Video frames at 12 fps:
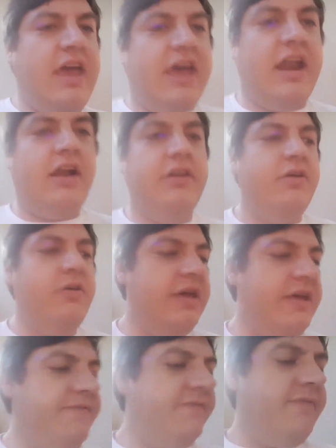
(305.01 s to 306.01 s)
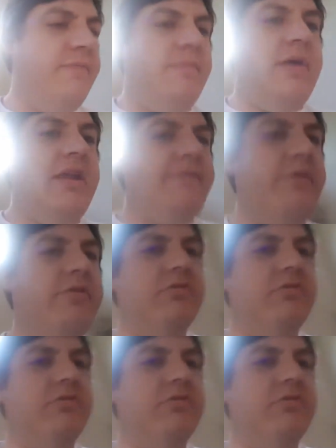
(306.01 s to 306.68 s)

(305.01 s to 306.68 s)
And I don't know if many of you